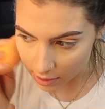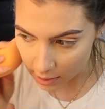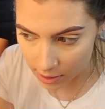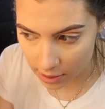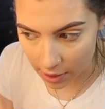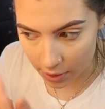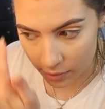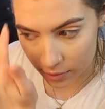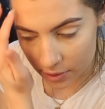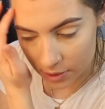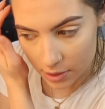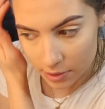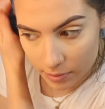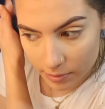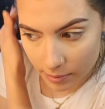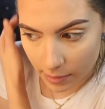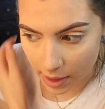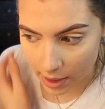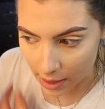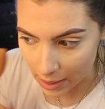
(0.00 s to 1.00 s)
that. That wasn't
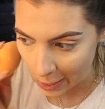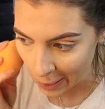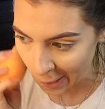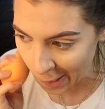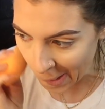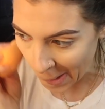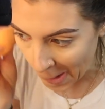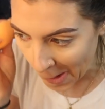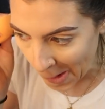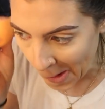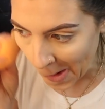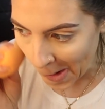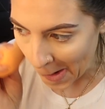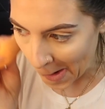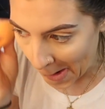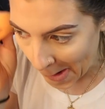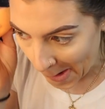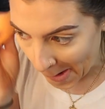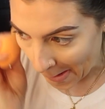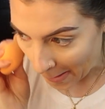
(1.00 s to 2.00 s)
my
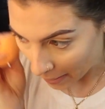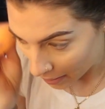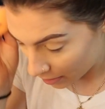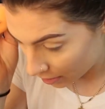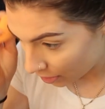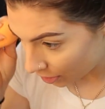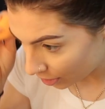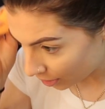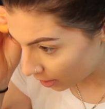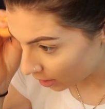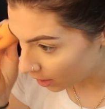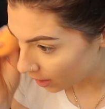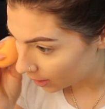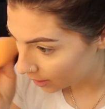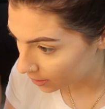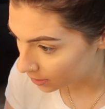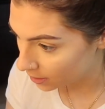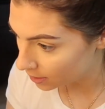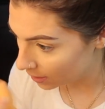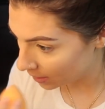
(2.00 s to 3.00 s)
thought.
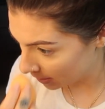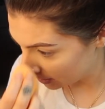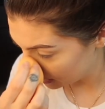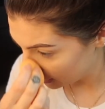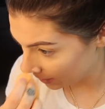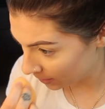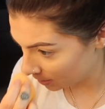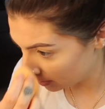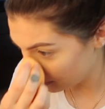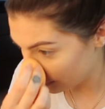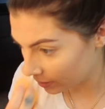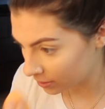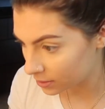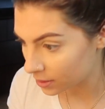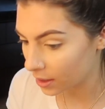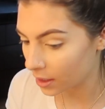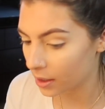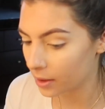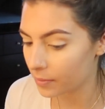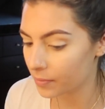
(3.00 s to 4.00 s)
I did not think
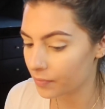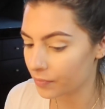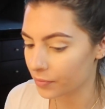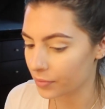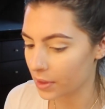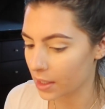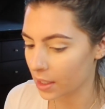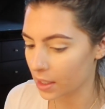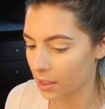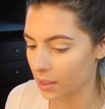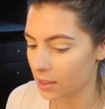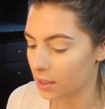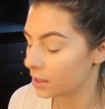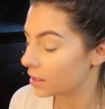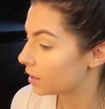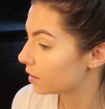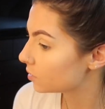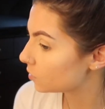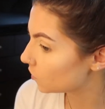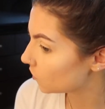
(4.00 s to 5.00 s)
about that. Like, I did
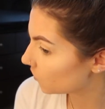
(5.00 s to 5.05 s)
not